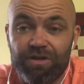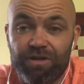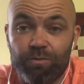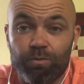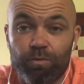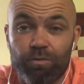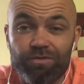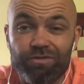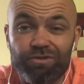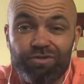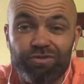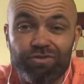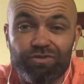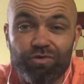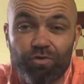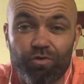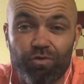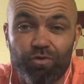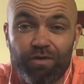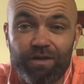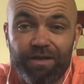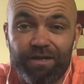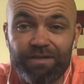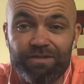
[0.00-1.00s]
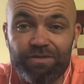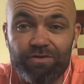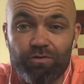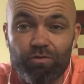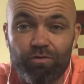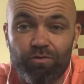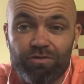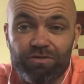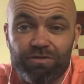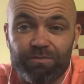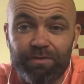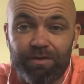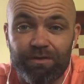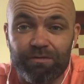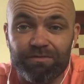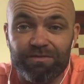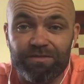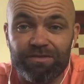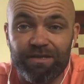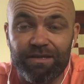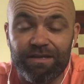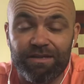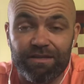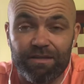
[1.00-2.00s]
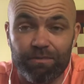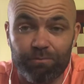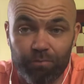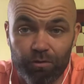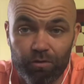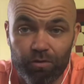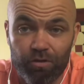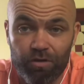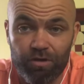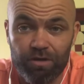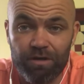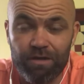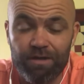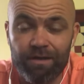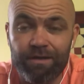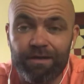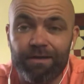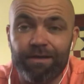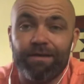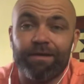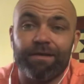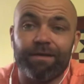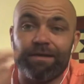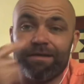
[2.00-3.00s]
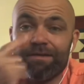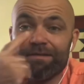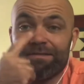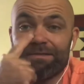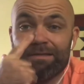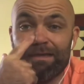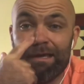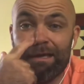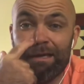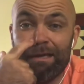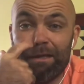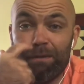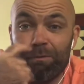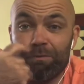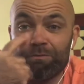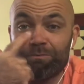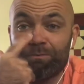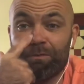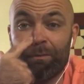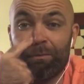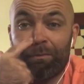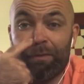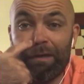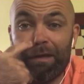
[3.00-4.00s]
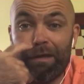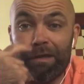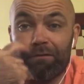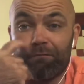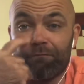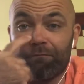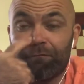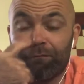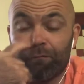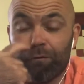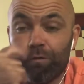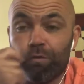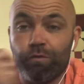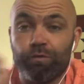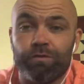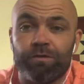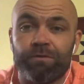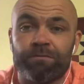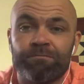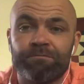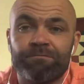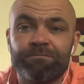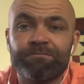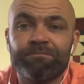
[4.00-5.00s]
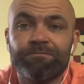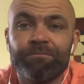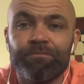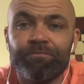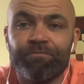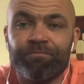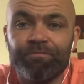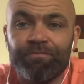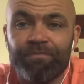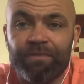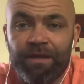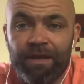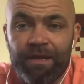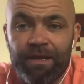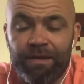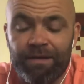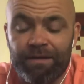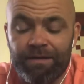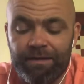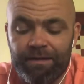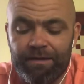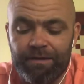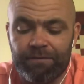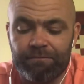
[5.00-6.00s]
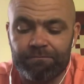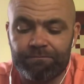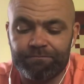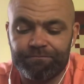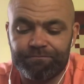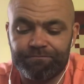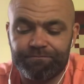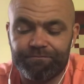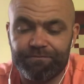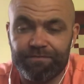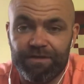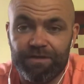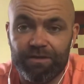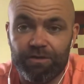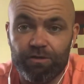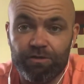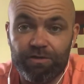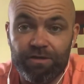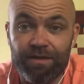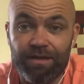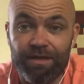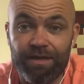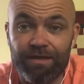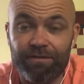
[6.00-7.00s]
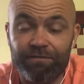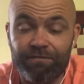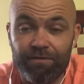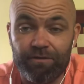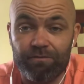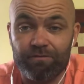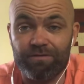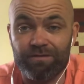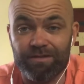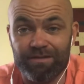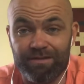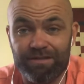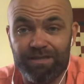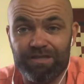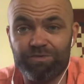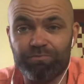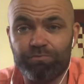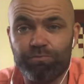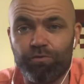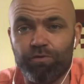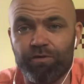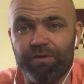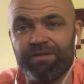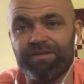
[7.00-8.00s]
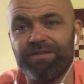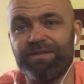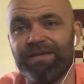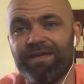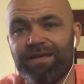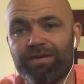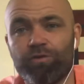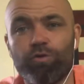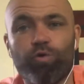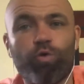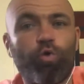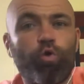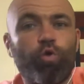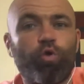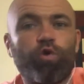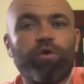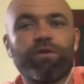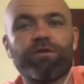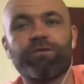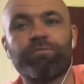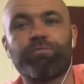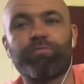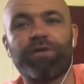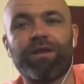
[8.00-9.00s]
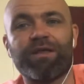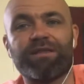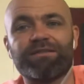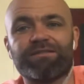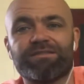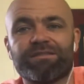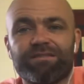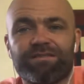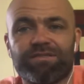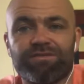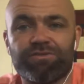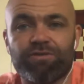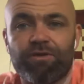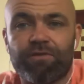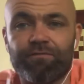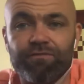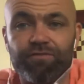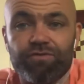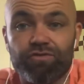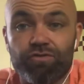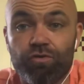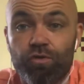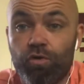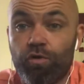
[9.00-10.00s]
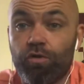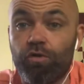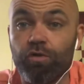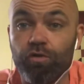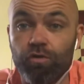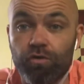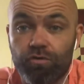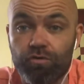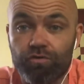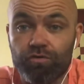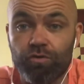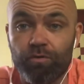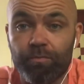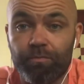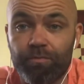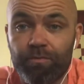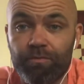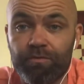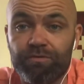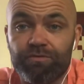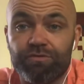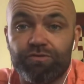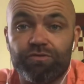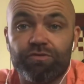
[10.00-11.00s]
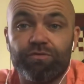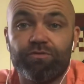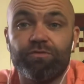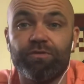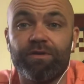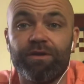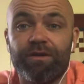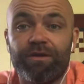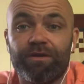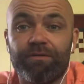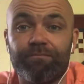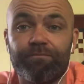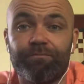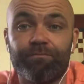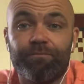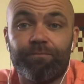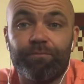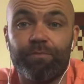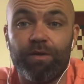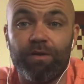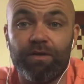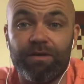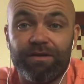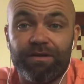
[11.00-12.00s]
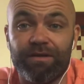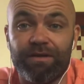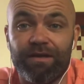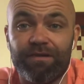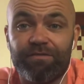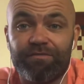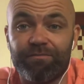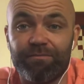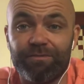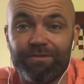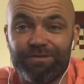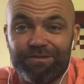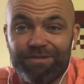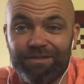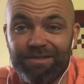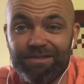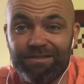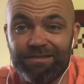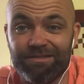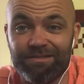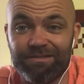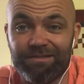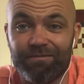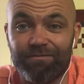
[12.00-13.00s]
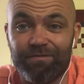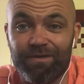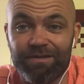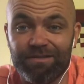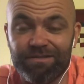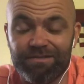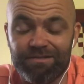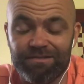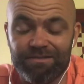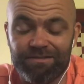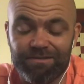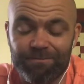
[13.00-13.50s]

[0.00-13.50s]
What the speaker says: story he talks about in the book is he was preparing food, and he got the knife out, and at this point he had all of the plants in his office all hooked up to polygraph machines, devices.